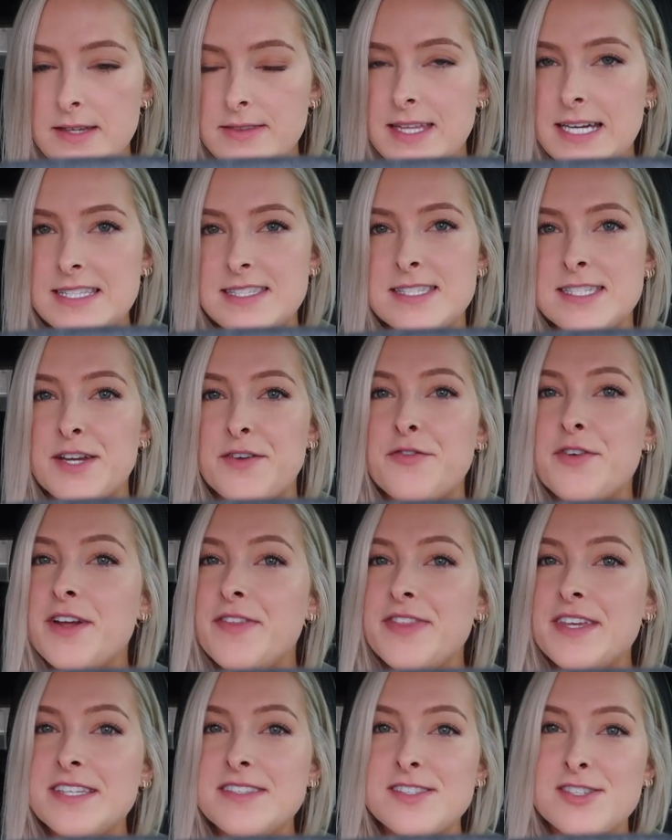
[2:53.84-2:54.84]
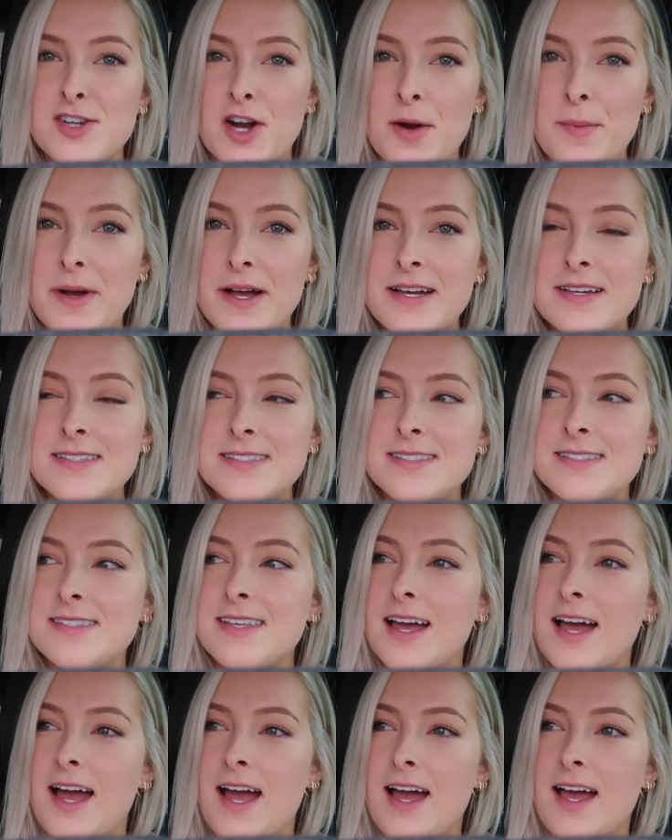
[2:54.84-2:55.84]
That's different than Starbucks.
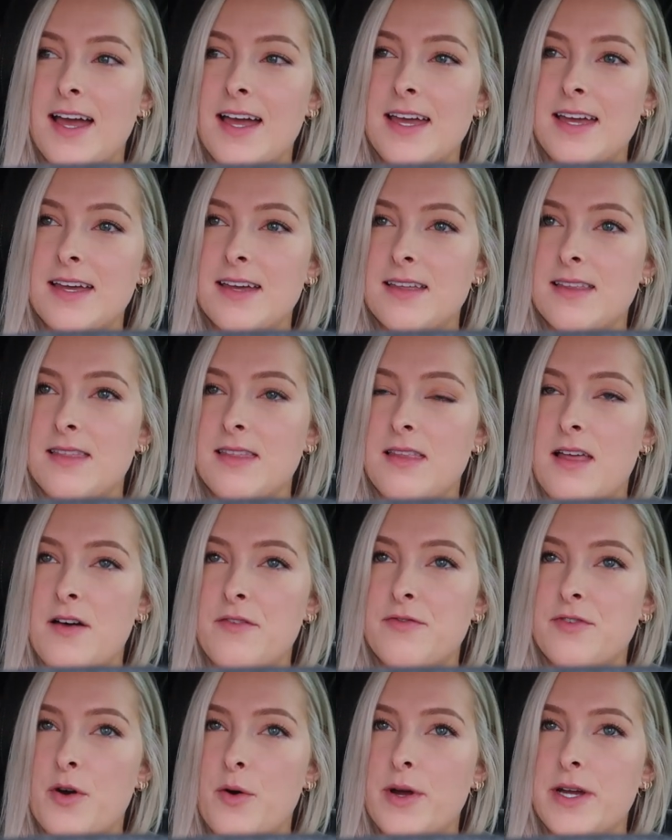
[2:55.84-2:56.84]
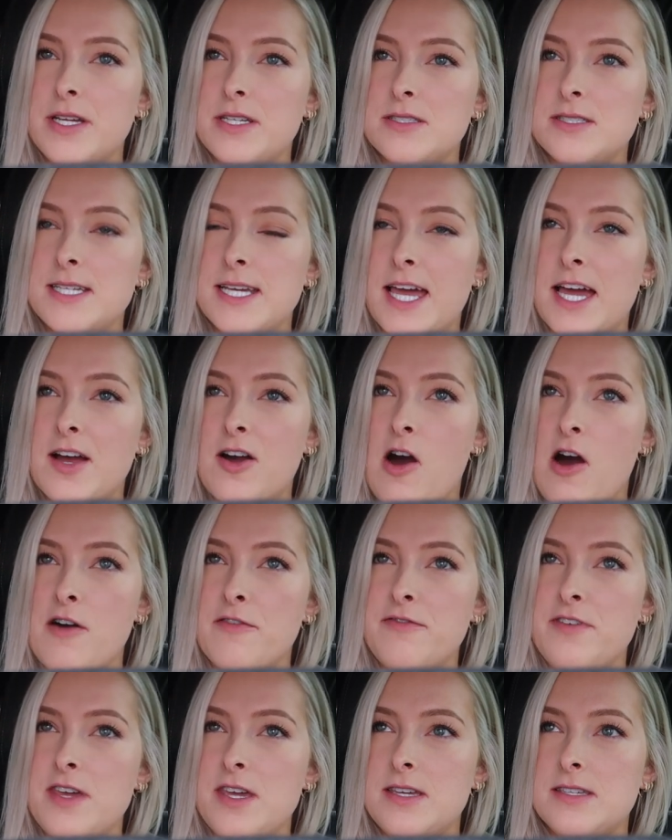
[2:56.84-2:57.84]
I love going to get
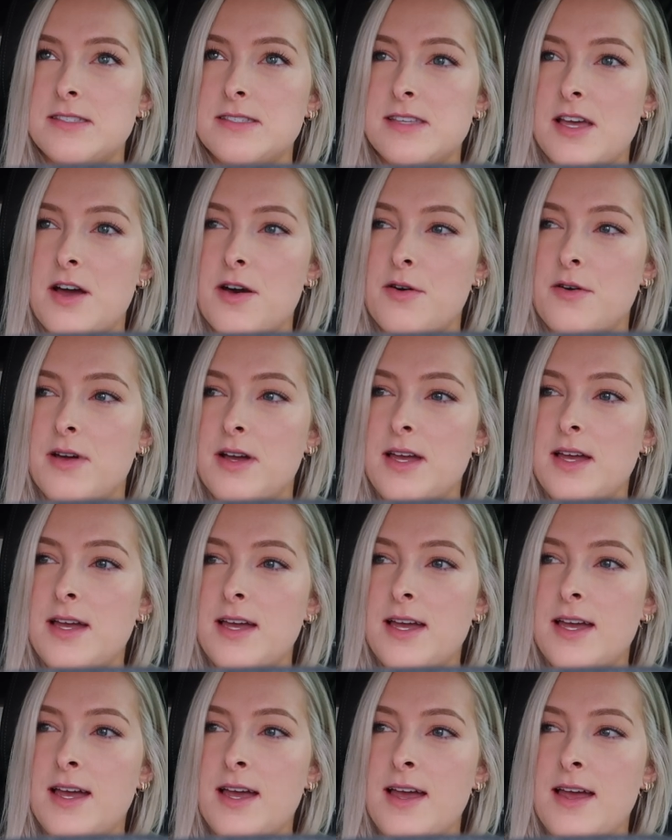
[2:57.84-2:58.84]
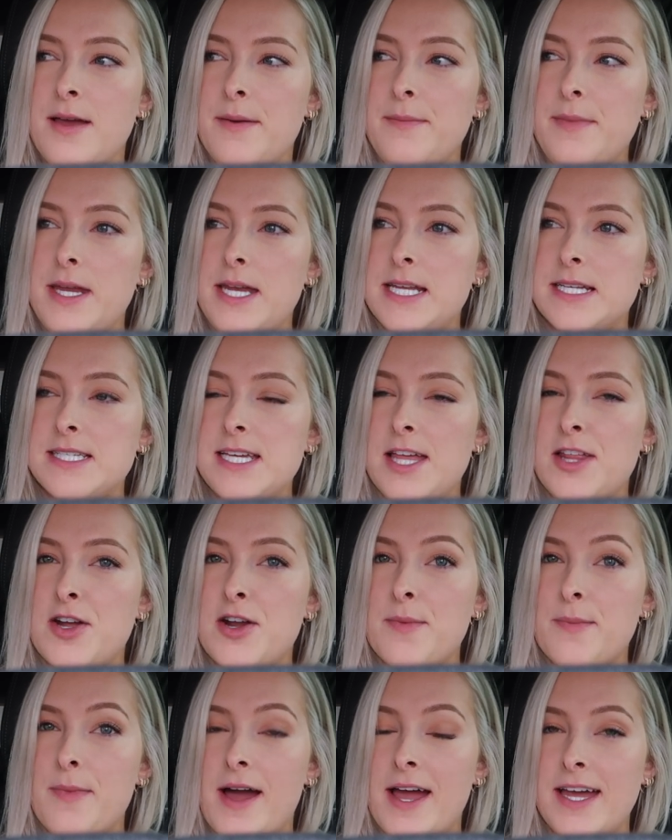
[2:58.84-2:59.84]
coffee, so meeting Taylor
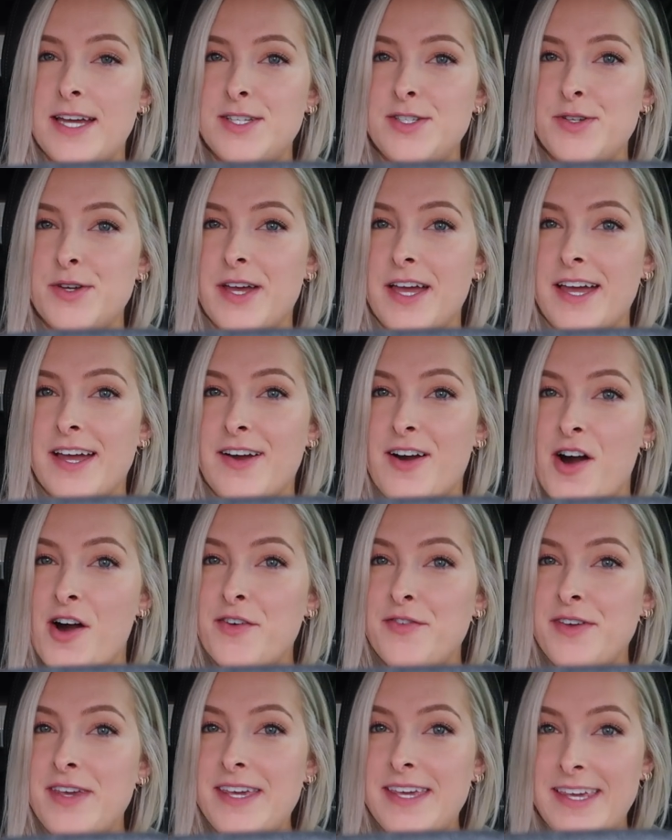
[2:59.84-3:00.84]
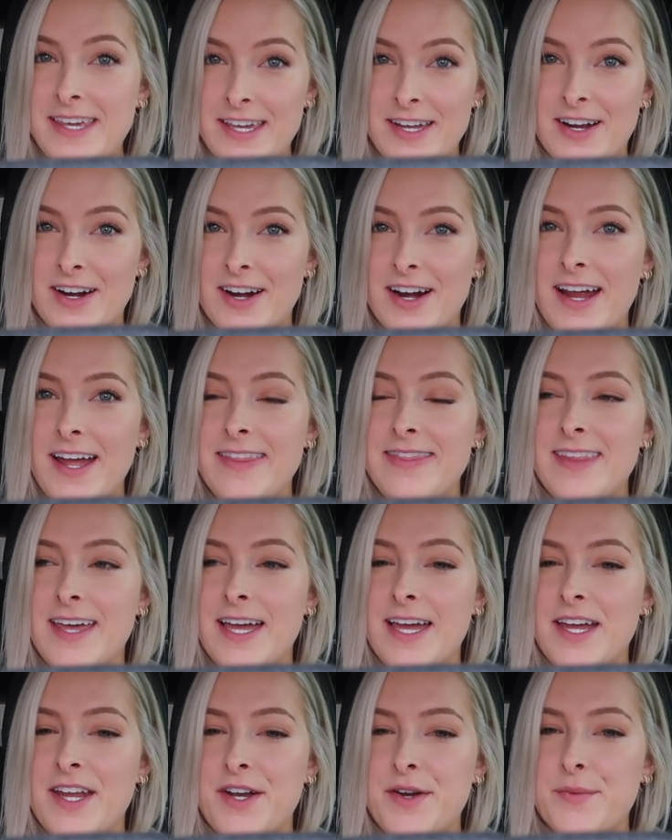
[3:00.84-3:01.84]
and Maya to get coffee here, and
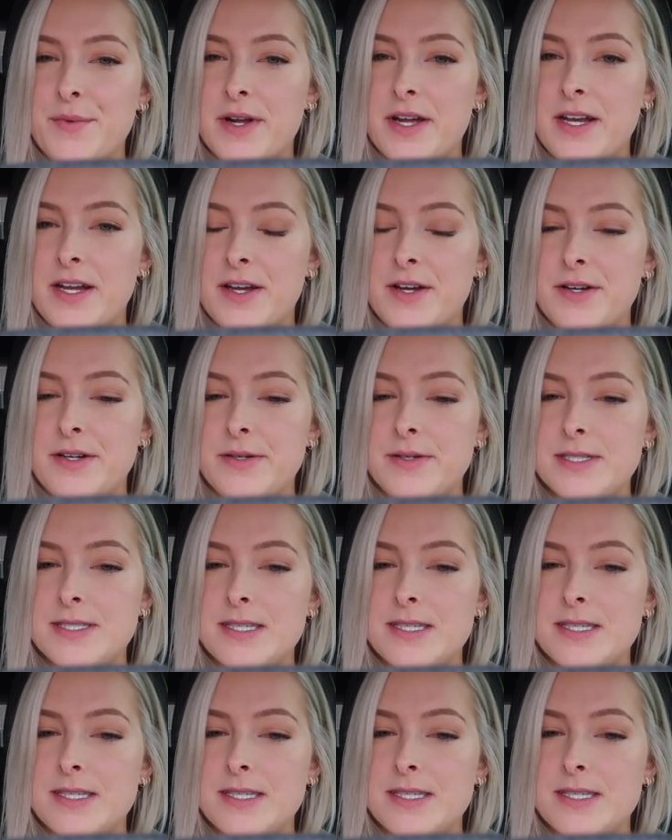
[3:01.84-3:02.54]
then we're gonna go